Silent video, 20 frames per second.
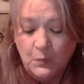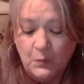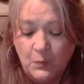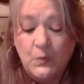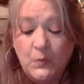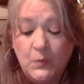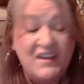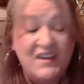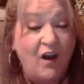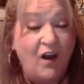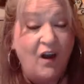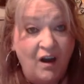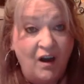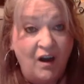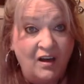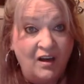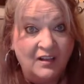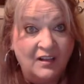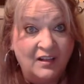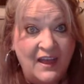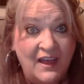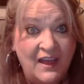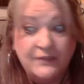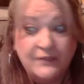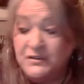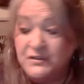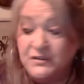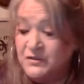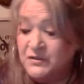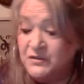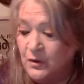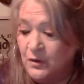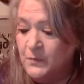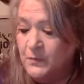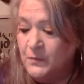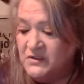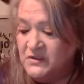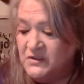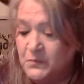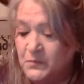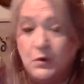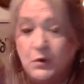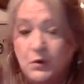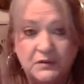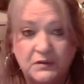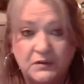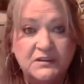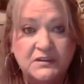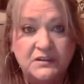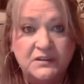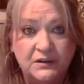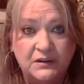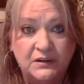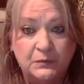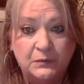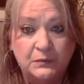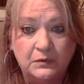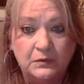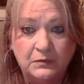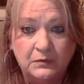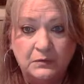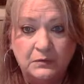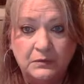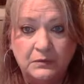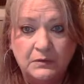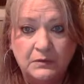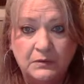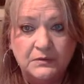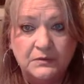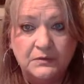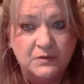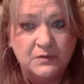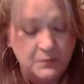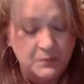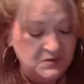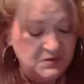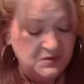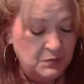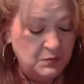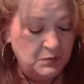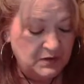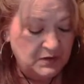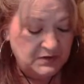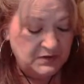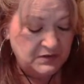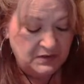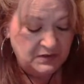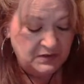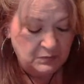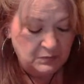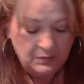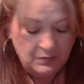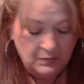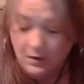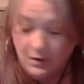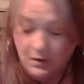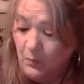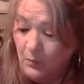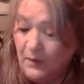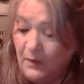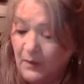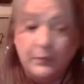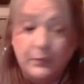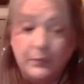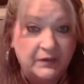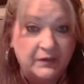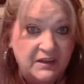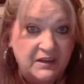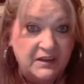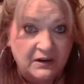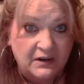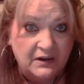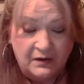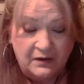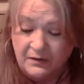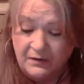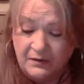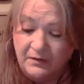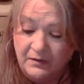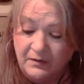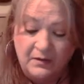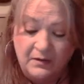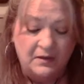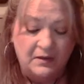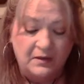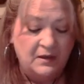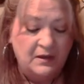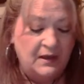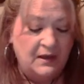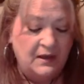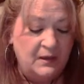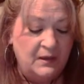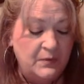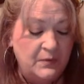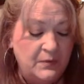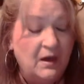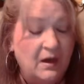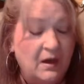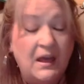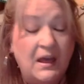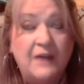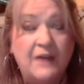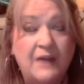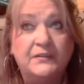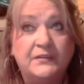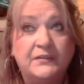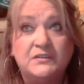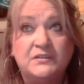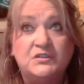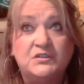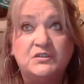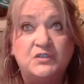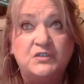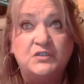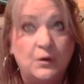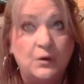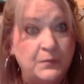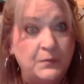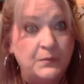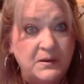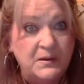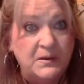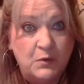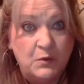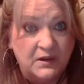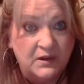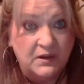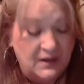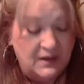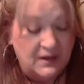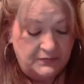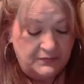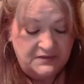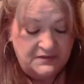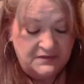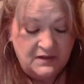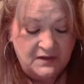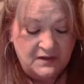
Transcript: we all have so much more to do, so much more to do while we're here. And we all have so many more gifts,